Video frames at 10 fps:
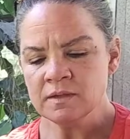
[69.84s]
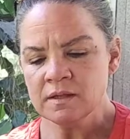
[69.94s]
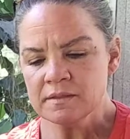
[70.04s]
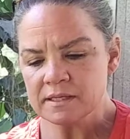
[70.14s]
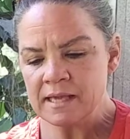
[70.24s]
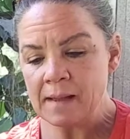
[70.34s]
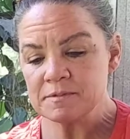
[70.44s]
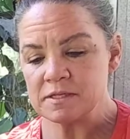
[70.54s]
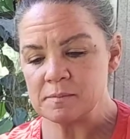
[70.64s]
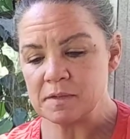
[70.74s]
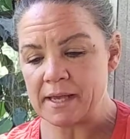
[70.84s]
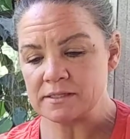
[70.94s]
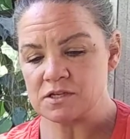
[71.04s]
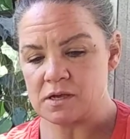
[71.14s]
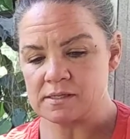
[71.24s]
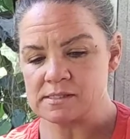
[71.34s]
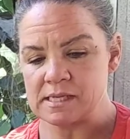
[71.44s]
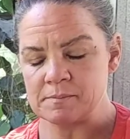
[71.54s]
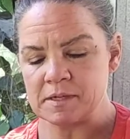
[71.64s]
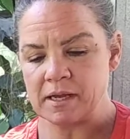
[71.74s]
The captain and Black Dog
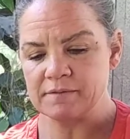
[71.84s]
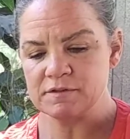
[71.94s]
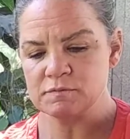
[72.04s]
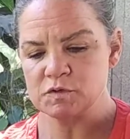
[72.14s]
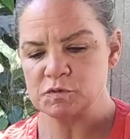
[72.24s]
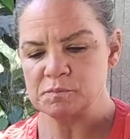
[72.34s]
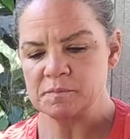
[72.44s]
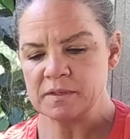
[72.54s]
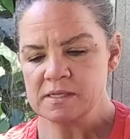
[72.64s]
sent me out of the room,